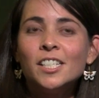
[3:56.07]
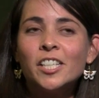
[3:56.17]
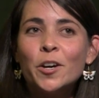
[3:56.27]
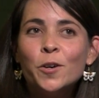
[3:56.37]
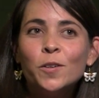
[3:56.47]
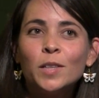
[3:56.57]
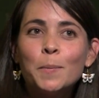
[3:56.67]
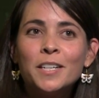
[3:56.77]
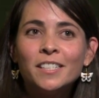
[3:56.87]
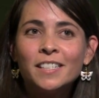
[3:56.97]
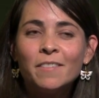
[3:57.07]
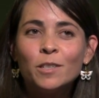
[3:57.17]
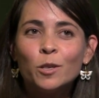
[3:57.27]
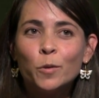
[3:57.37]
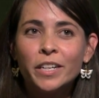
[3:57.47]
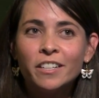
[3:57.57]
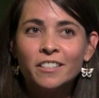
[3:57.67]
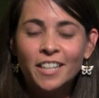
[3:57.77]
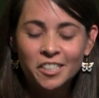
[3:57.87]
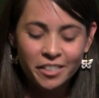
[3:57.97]
So let me just give you a quick
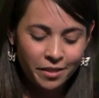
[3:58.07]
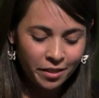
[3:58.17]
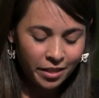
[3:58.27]
introduction.